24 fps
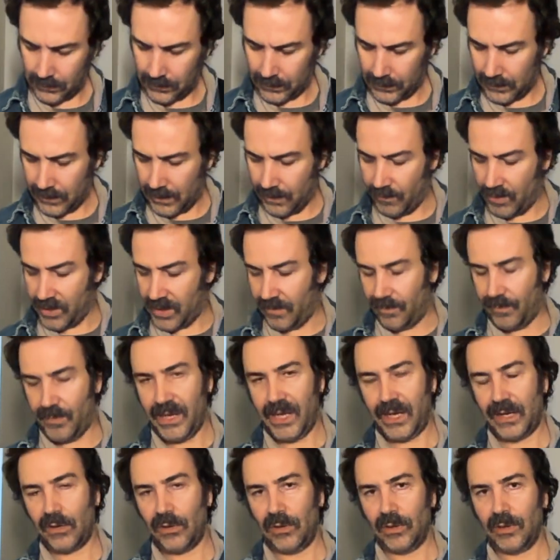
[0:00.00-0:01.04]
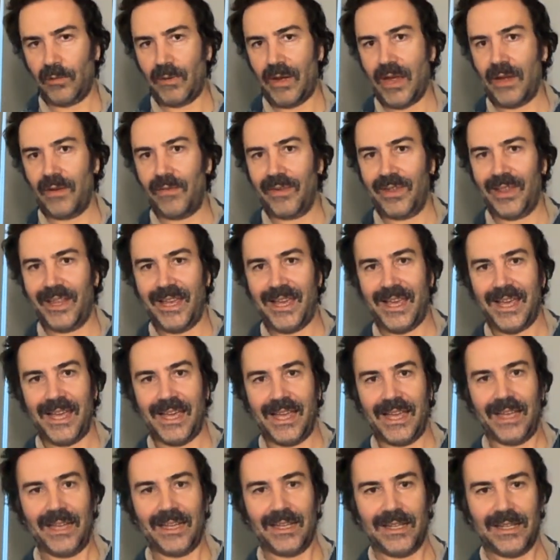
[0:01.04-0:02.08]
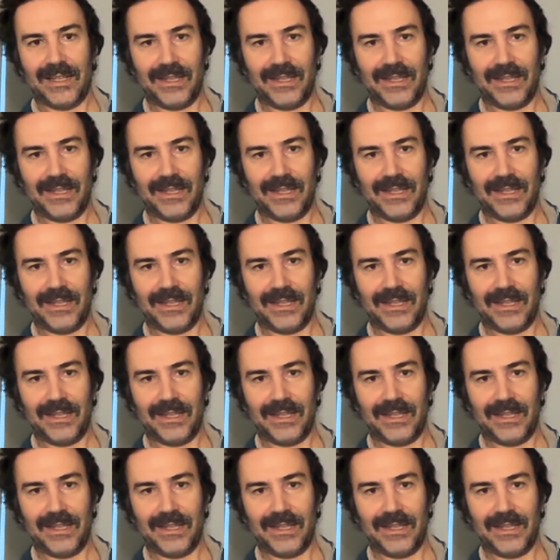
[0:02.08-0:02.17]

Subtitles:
And when you pick all the way over there,